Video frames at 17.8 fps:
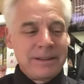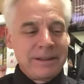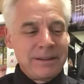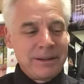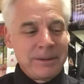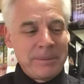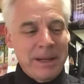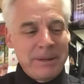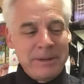You
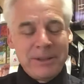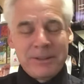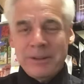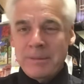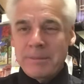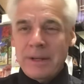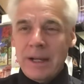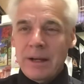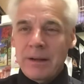know, maybe
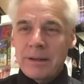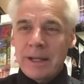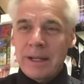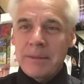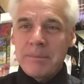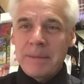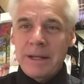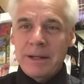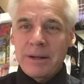someday I'll get
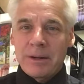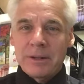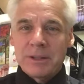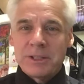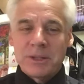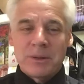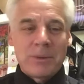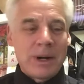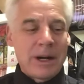to meet
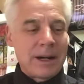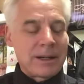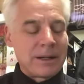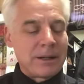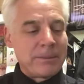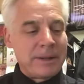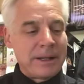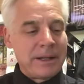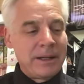Herschel
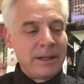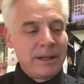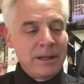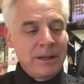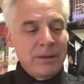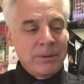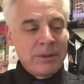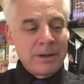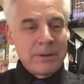Walker, but
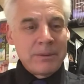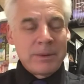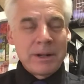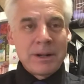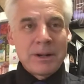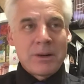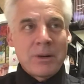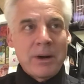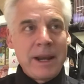what
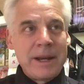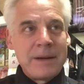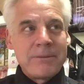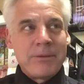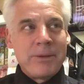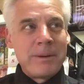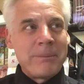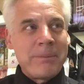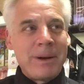a great
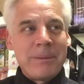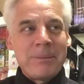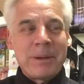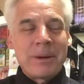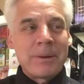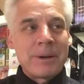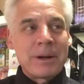football player.